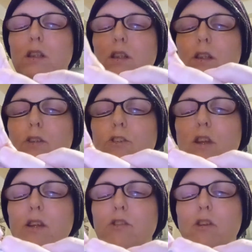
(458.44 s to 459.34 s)
It's
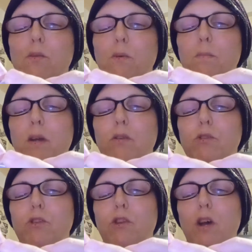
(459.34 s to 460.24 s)
easier with
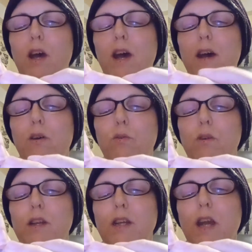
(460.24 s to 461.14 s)
pills that
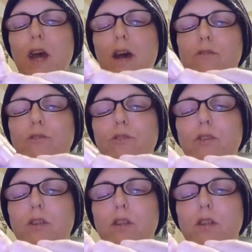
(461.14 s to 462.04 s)
already have
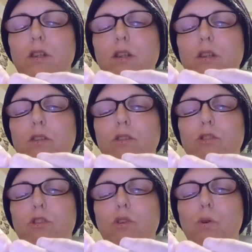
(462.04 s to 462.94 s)
the
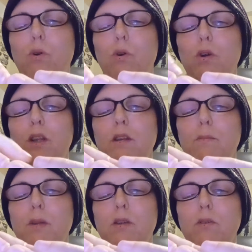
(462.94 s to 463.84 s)
score in the
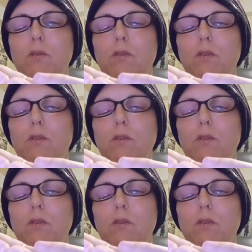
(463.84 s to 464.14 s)
middle,